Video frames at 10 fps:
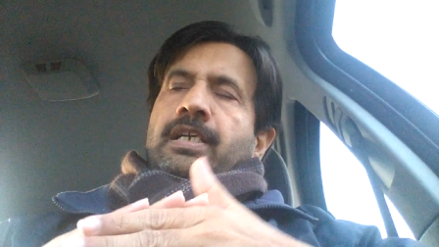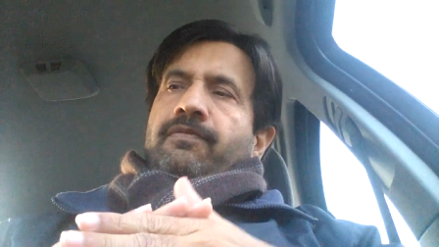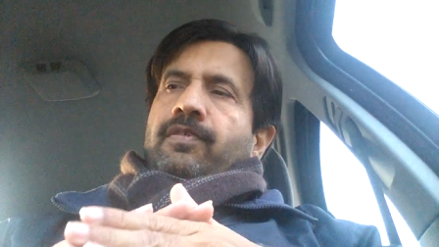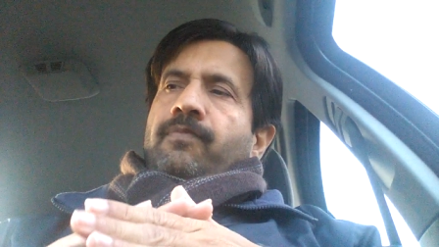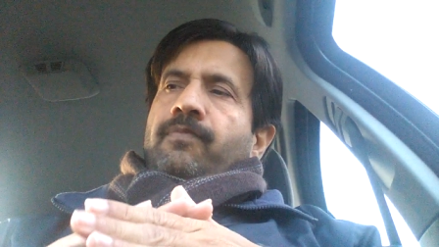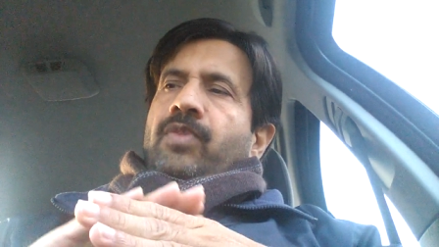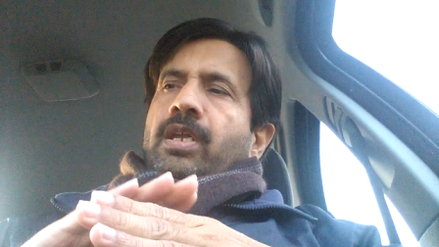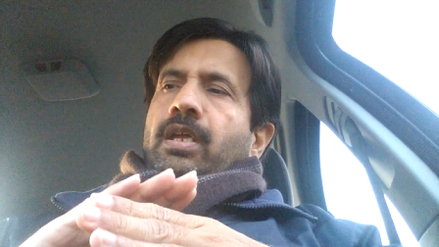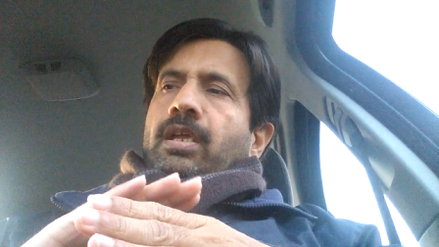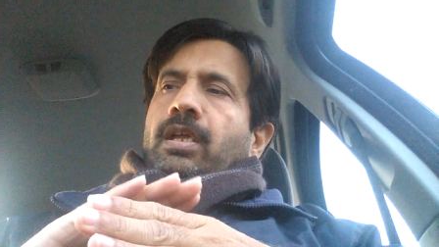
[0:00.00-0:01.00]
kind of uh,
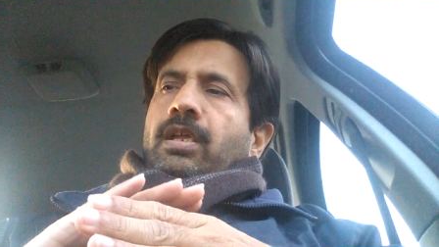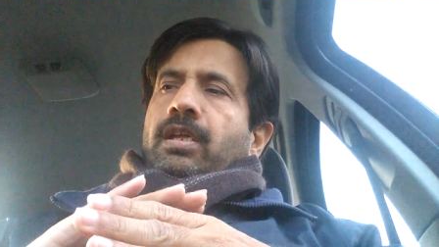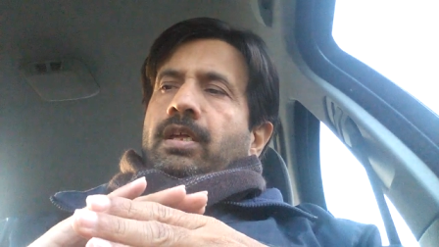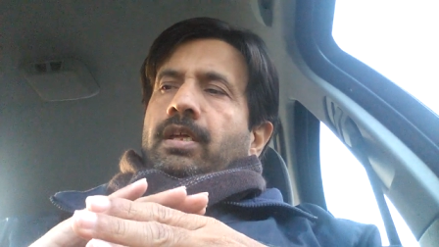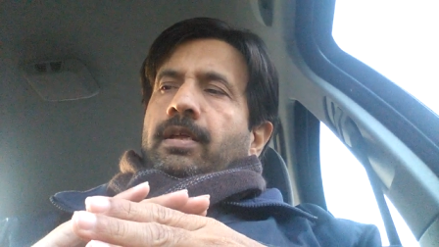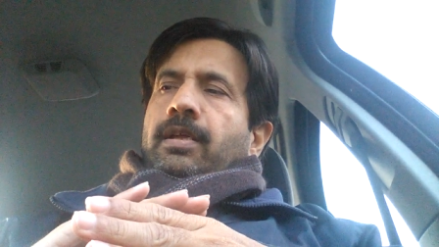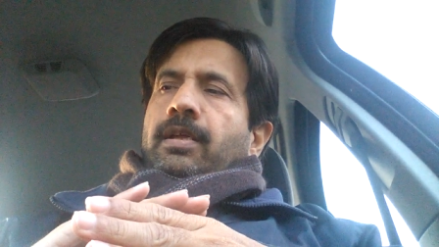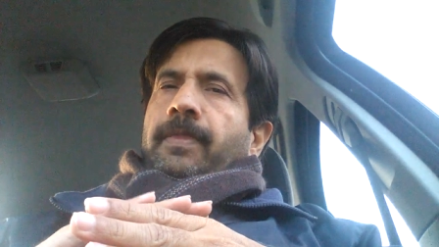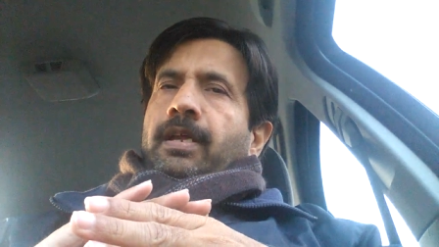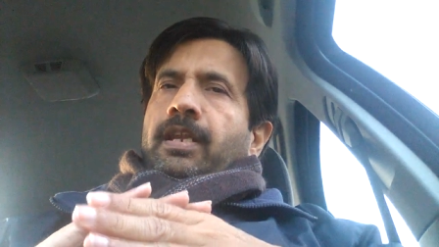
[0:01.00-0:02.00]

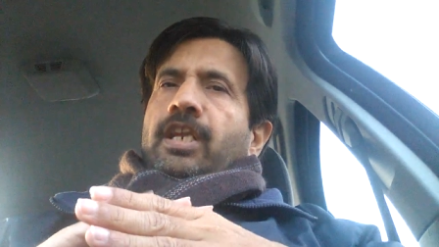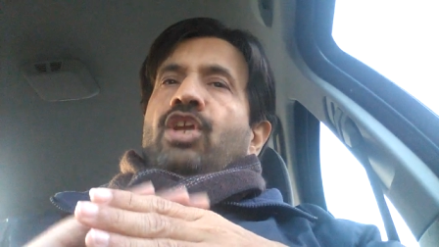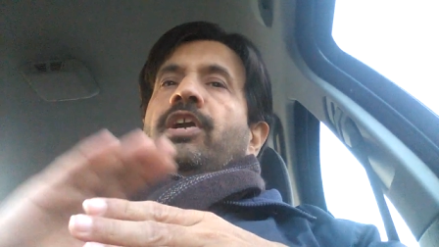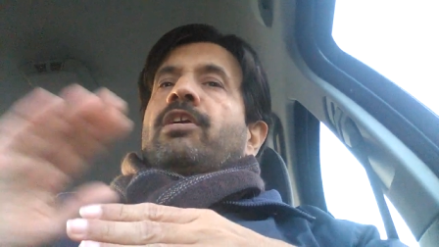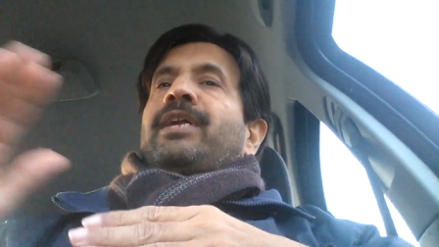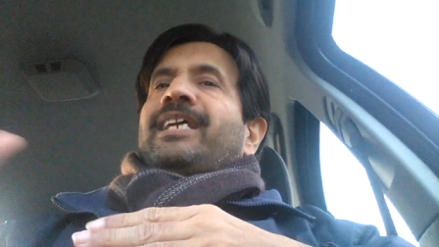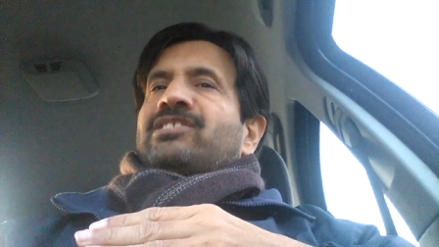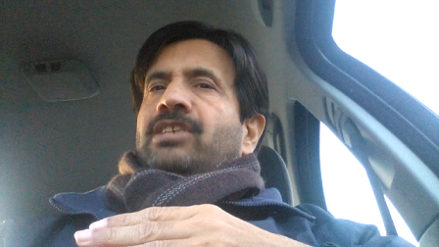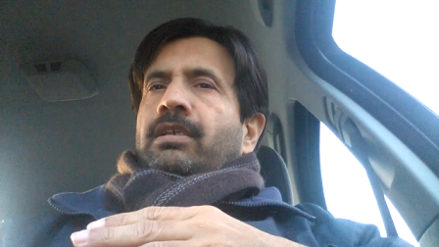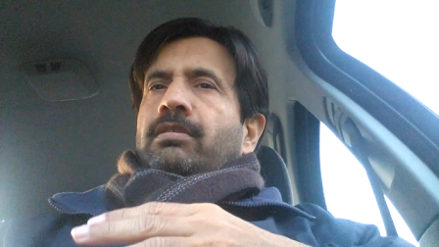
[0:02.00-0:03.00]
um, uh, neonatal
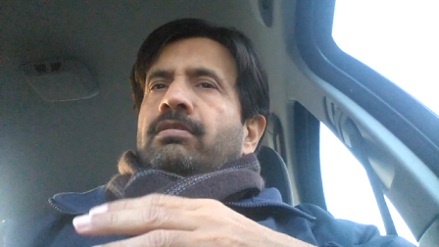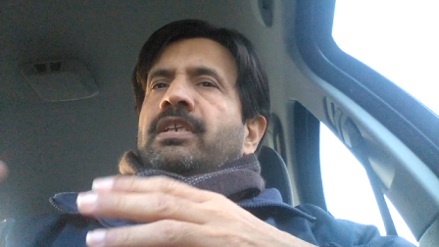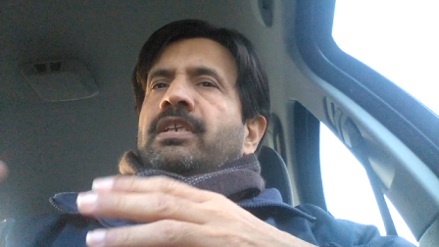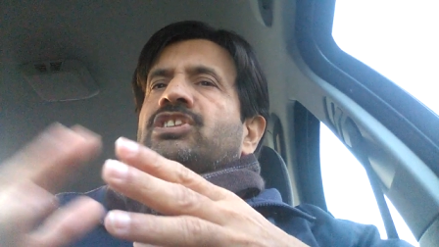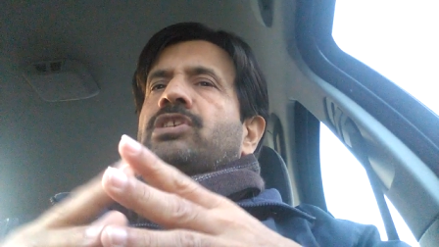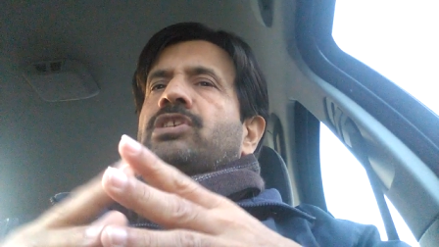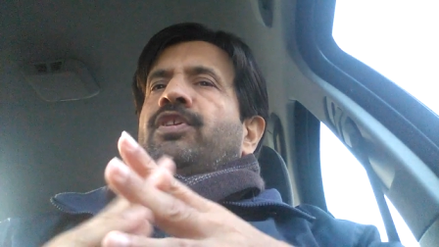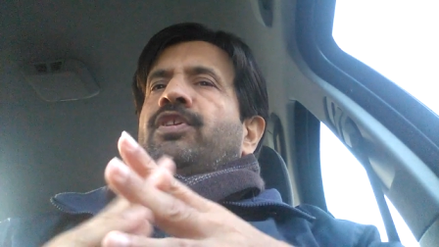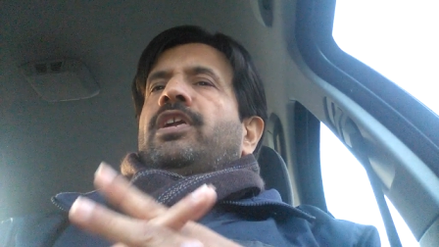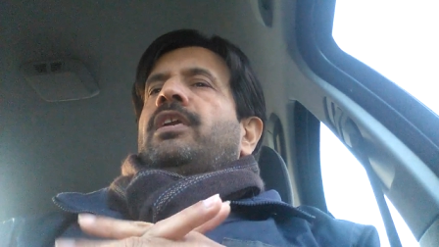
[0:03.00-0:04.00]
testing, the risk of
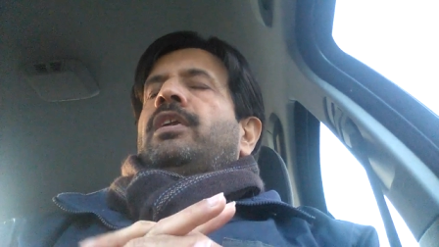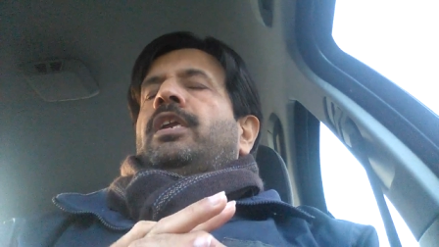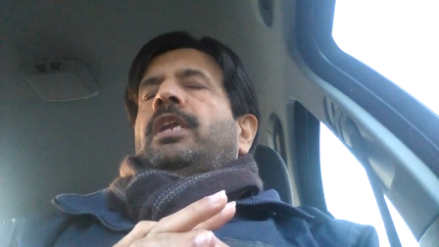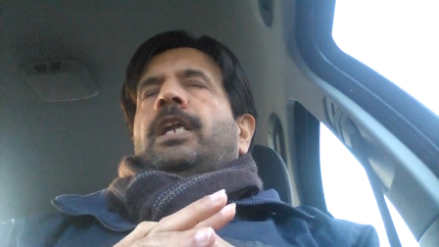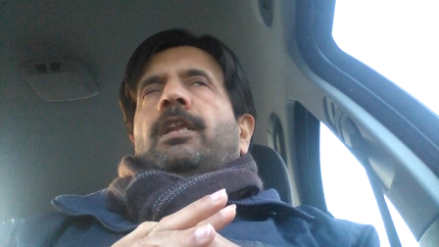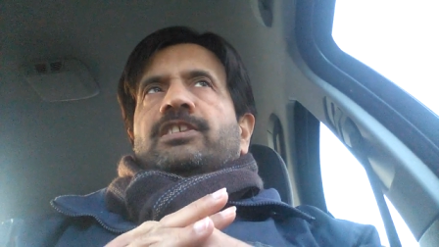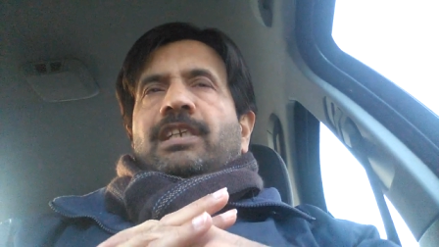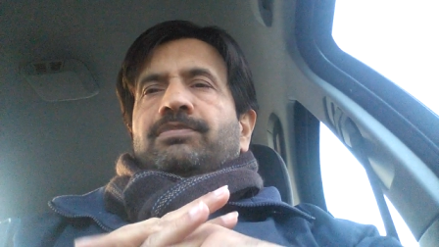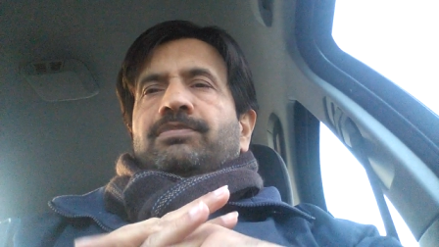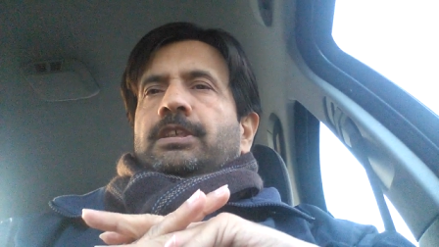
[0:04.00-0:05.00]
neonatal
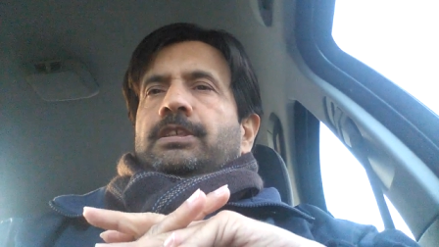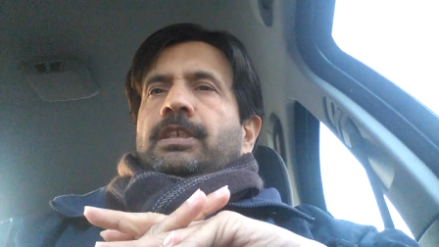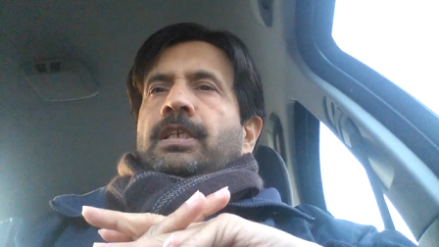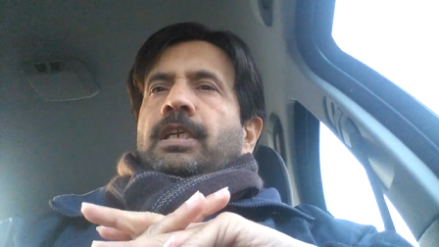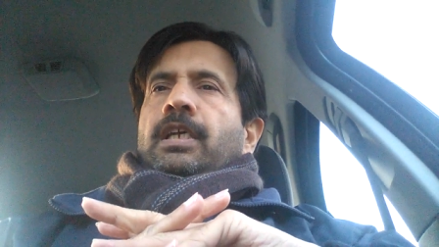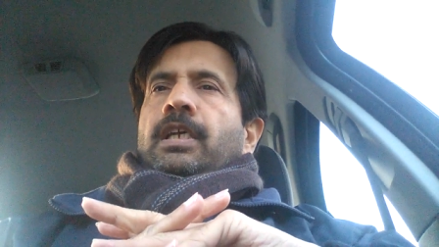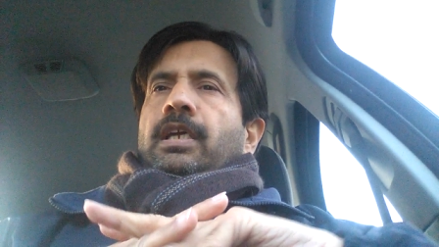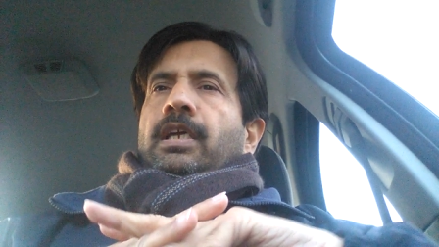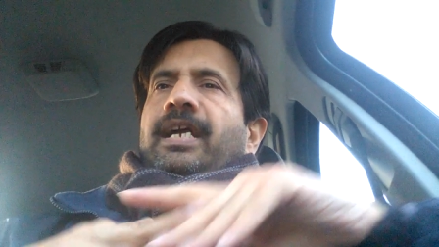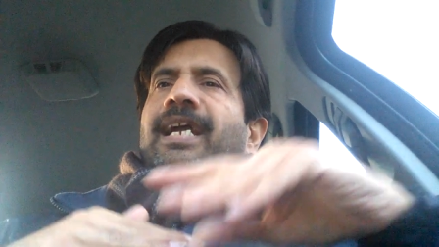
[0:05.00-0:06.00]
sepsis uh,
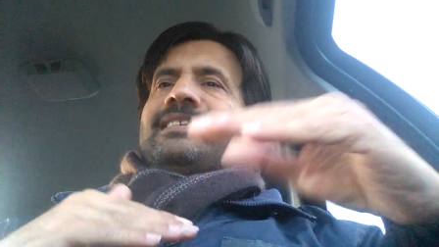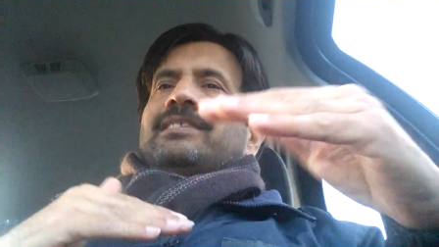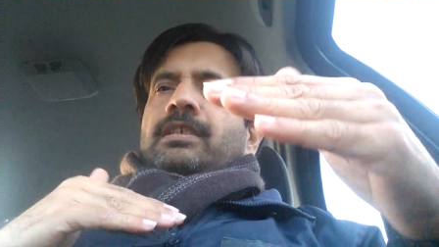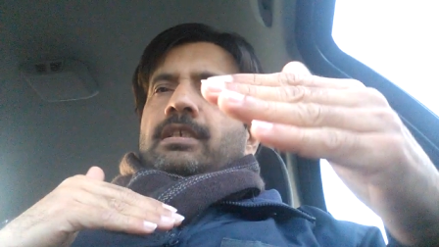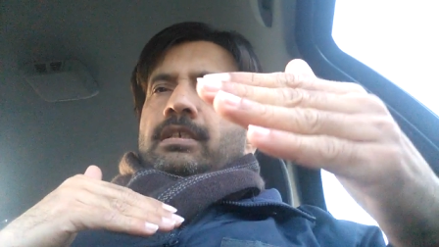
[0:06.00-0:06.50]
has